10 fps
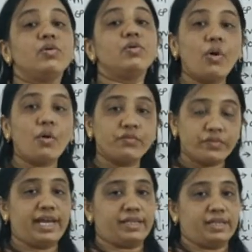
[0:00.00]
of
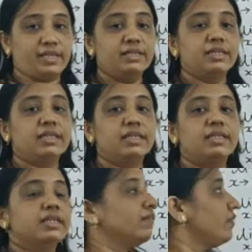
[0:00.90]
n,
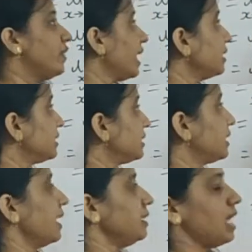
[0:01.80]
we can
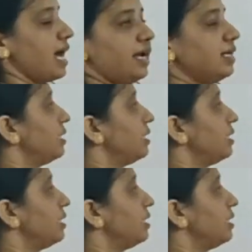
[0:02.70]
say that